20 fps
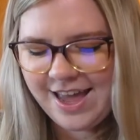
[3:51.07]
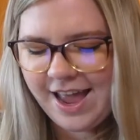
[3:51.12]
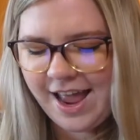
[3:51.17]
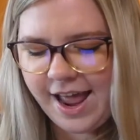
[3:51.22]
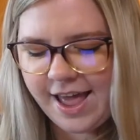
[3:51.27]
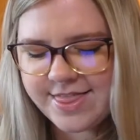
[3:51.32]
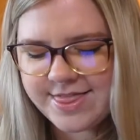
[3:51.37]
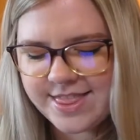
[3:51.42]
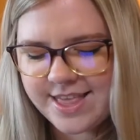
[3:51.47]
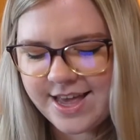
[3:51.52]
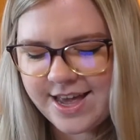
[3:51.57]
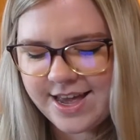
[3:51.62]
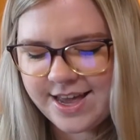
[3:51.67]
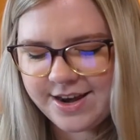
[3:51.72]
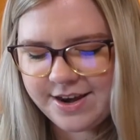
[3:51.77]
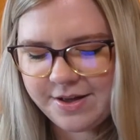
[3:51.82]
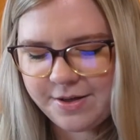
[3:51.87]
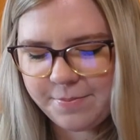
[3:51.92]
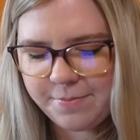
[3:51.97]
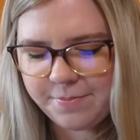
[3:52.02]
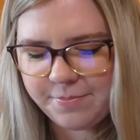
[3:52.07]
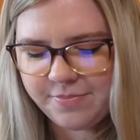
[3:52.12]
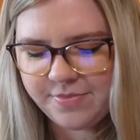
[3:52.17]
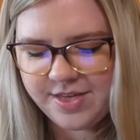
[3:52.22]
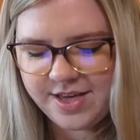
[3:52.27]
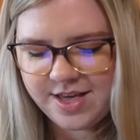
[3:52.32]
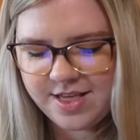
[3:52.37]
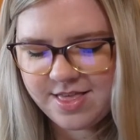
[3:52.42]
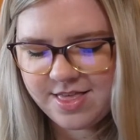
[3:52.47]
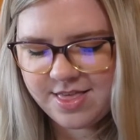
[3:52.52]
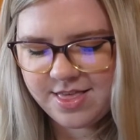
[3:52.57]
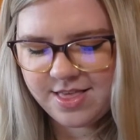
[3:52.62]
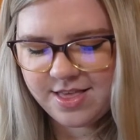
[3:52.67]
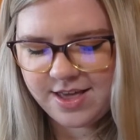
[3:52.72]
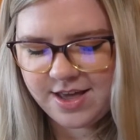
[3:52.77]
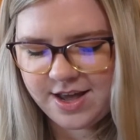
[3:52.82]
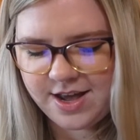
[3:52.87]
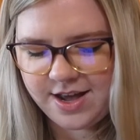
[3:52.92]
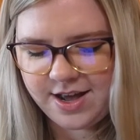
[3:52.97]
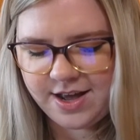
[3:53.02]
And then this
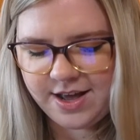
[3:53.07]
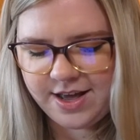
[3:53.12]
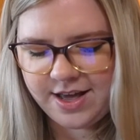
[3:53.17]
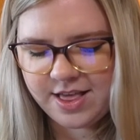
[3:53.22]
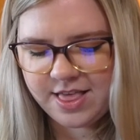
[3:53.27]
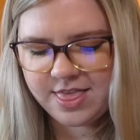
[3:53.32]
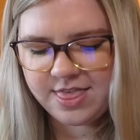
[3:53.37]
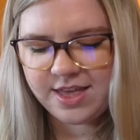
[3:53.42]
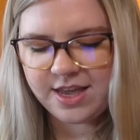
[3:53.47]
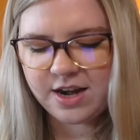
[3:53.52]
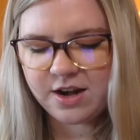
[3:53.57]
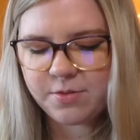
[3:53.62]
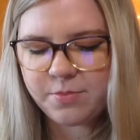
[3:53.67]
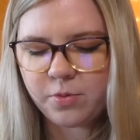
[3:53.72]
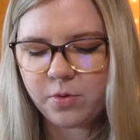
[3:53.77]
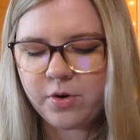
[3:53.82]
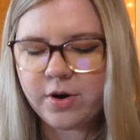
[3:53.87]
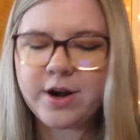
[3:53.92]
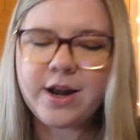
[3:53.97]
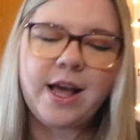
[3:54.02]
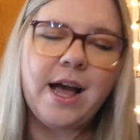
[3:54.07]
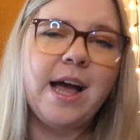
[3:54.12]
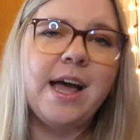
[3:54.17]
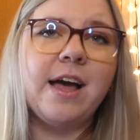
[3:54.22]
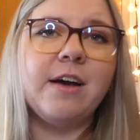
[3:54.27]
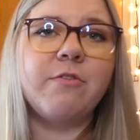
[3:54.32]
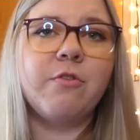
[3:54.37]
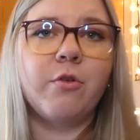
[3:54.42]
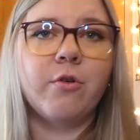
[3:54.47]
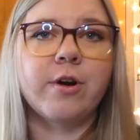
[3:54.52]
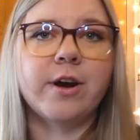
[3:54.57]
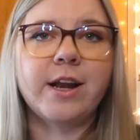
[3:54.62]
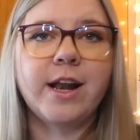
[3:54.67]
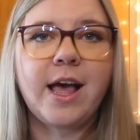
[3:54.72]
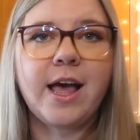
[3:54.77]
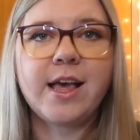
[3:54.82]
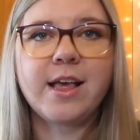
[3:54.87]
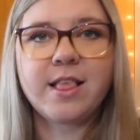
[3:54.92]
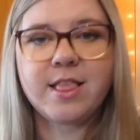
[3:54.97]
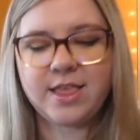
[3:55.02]
aesthetic board I have
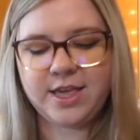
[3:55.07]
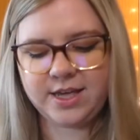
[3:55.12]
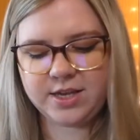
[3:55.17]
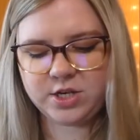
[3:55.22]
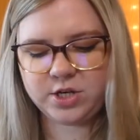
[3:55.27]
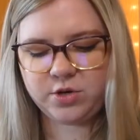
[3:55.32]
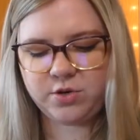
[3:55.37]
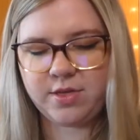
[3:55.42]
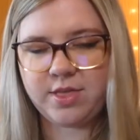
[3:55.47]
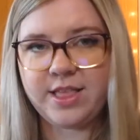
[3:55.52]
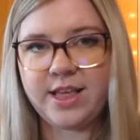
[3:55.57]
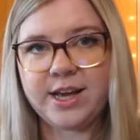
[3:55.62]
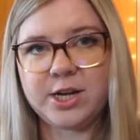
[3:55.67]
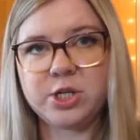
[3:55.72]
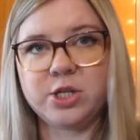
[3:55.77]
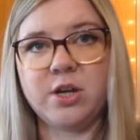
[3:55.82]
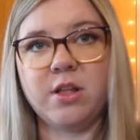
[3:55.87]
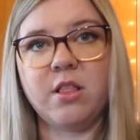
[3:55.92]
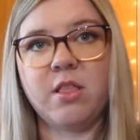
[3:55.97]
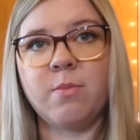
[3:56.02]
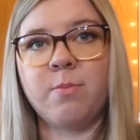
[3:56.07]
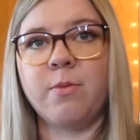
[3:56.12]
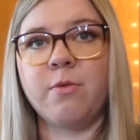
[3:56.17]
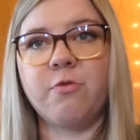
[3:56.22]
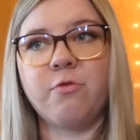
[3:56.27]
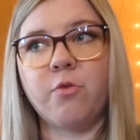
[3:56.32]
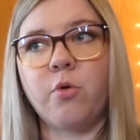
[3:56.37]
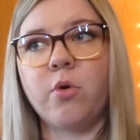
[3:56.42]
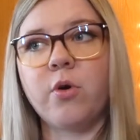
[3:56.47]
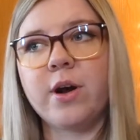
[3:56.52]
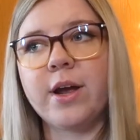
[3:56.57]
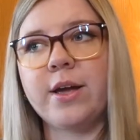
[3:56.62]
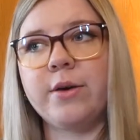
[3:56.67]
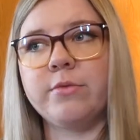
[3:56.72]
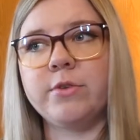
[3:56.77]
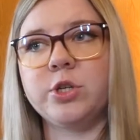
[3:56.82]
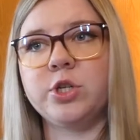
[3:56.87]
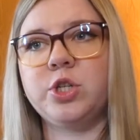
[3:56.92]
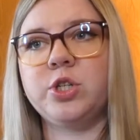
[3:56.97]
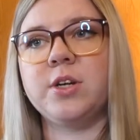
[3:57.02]
organized into sections. Before, it
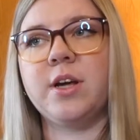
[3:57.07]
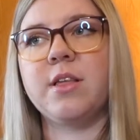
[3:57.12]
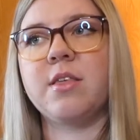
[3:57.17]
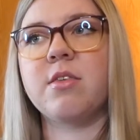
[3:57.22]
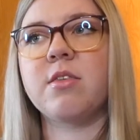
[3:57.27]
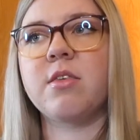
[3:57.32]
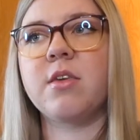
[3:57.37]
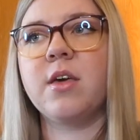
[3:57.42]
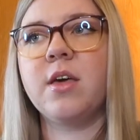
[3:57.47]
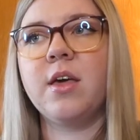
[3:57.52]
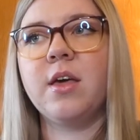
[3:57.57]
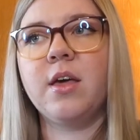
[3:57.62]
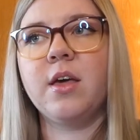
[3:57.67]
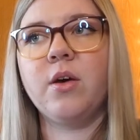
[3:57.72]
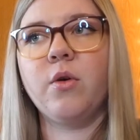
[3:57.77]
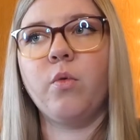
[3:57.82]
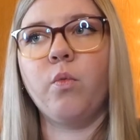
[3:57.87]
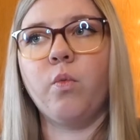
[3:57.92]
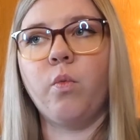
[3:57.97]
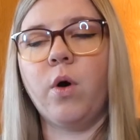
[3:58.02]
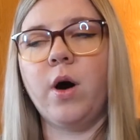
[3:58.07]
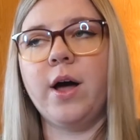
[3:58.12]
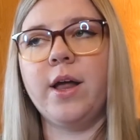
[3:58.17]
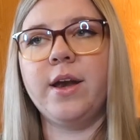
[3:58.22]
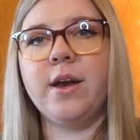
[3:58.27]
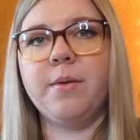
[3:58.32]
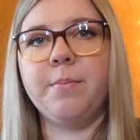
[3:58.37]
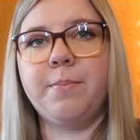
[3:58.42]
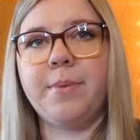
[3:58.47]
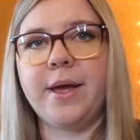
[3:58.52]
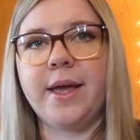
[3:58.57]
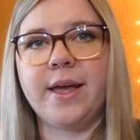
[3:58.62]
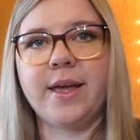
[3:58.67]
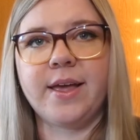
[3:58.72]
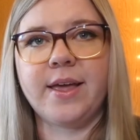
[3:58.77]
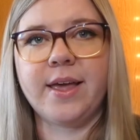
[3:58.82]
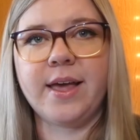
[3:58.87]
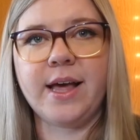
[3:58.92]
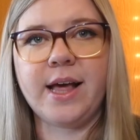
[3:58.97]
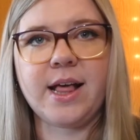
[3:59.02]
was just one
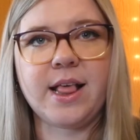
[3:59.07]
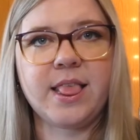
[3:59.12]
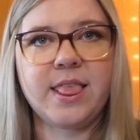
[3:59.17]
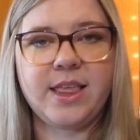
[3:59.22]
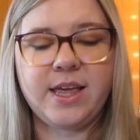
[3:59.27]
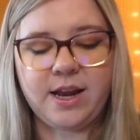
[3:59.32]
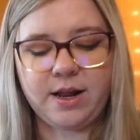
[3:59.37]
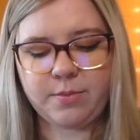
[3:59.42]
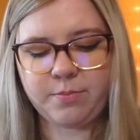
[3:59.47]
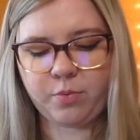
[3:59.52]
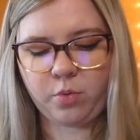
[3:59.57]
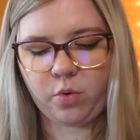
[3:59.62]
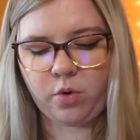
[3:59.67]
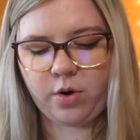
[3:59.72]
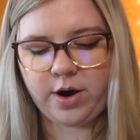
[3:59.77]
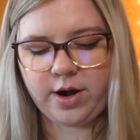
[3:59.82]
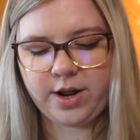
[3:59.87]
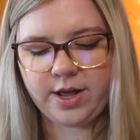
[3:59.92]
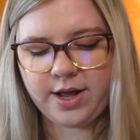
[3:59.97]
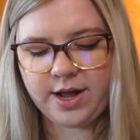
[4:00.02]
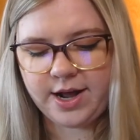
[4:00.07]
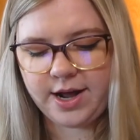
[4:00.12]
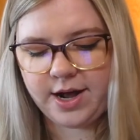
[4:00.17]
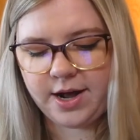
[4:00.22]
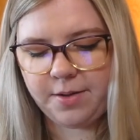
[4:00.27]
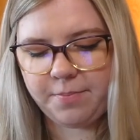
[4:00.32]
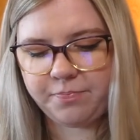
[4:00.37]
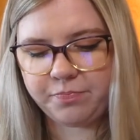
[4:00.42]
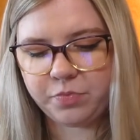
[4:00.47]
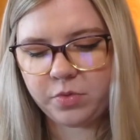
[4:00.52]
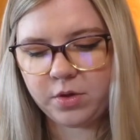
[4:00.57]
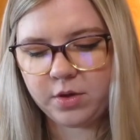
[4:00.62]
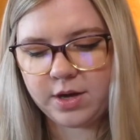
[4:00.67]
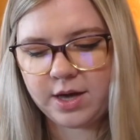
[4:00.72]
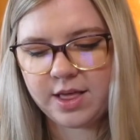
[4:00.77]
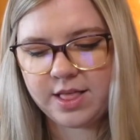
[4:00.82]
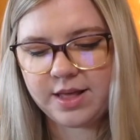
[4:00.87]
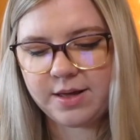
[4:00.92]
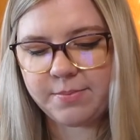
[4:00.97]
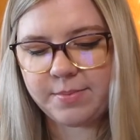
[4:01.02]
big aesthetic board
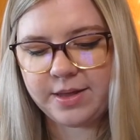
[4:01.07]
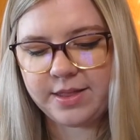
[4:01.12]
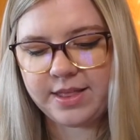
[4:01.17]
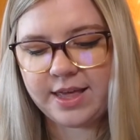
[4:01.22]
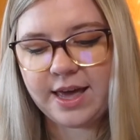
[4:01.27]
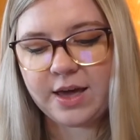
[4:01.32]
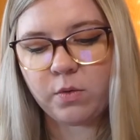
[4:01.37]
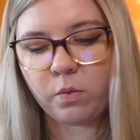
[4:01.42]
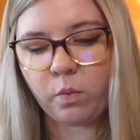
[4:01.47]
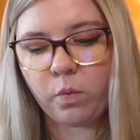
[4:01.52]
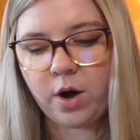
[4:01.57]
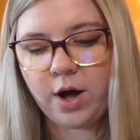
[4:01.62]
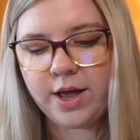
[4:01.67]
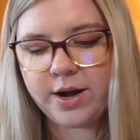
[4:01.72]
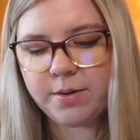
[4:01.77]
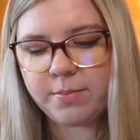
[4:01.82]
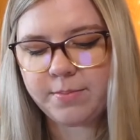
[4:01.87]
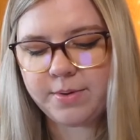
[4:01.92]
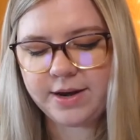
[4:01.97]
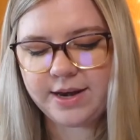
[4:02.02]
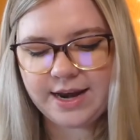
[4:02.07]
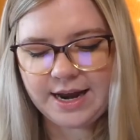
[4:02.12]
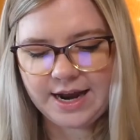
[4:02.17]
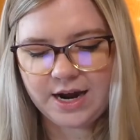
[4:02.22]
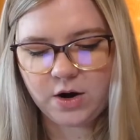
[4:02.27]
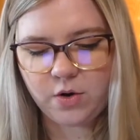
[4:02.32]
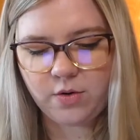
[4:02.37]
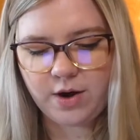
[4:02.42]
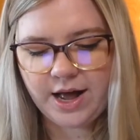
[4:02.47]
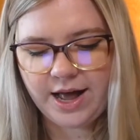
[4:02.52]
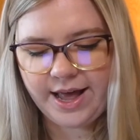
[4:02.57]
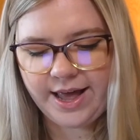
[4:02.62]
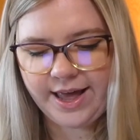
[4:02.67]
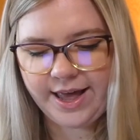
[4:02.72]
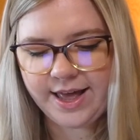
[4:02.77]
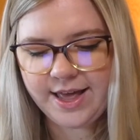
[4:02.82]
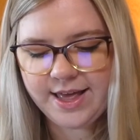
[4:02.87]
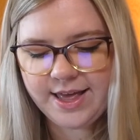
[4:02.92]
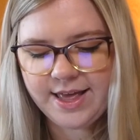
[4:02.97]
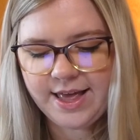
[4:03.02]
because I mainly had one, but now I